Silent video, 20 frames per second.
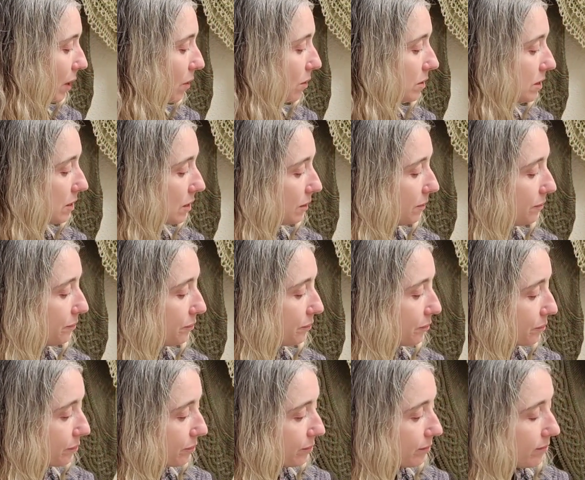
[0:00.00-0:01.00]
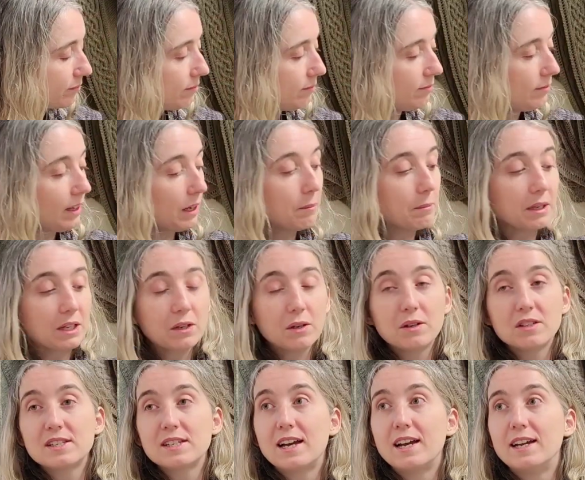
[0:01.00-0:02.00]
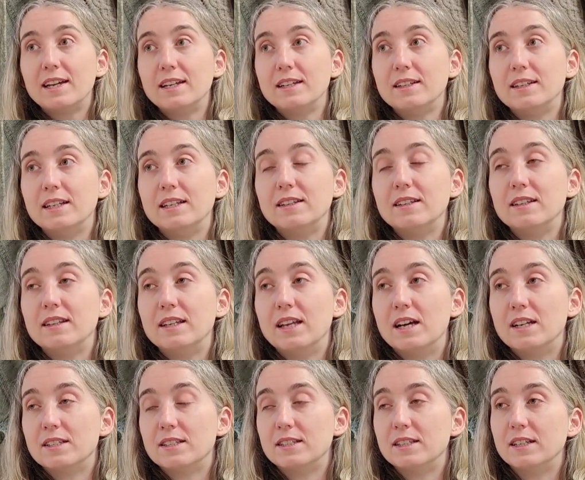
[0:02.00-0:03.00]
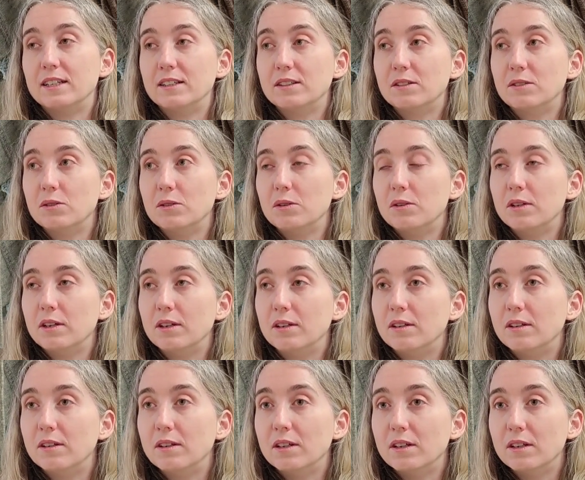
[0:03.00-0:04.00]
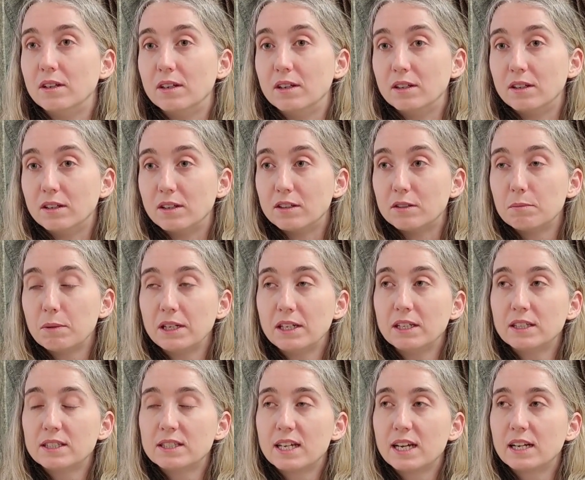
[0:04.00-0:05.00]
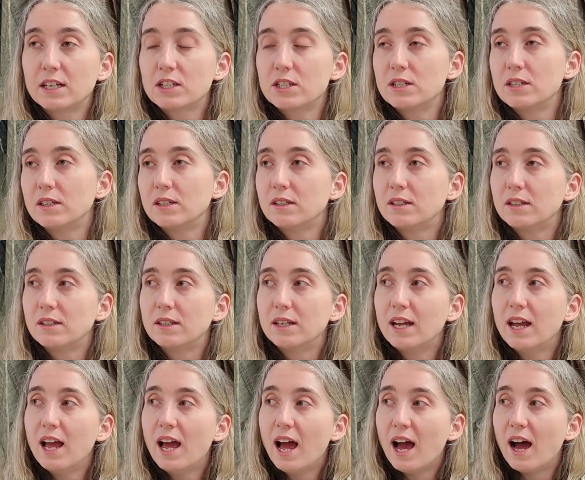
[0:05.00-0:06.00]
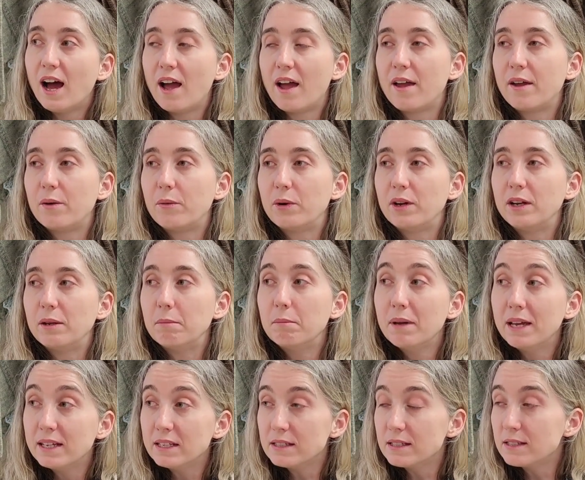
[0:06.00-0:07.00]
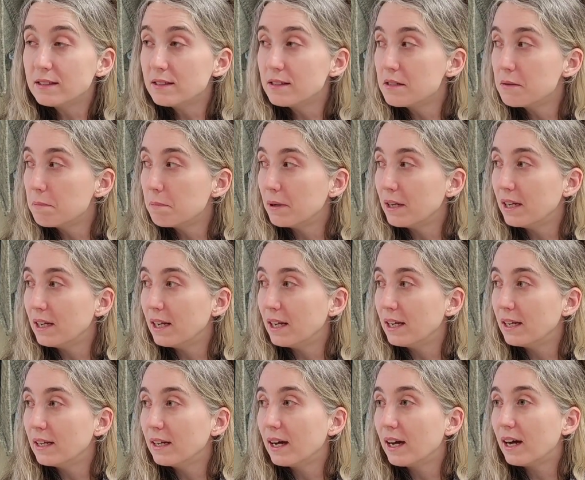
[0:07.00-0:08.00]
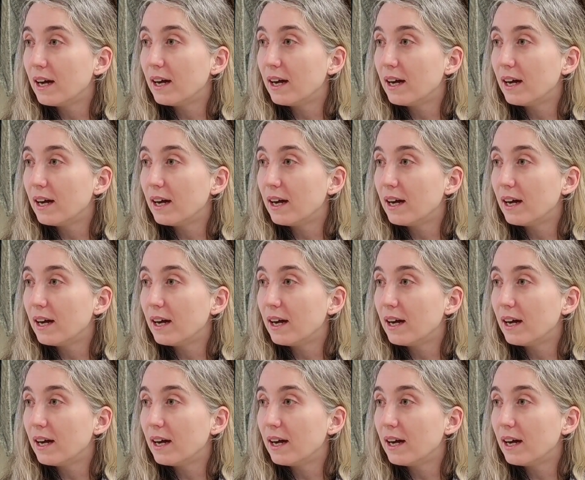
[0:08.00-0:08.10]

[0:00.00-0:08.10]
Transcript: Also, because I did nothing in the spinning section and I really missed the spinning,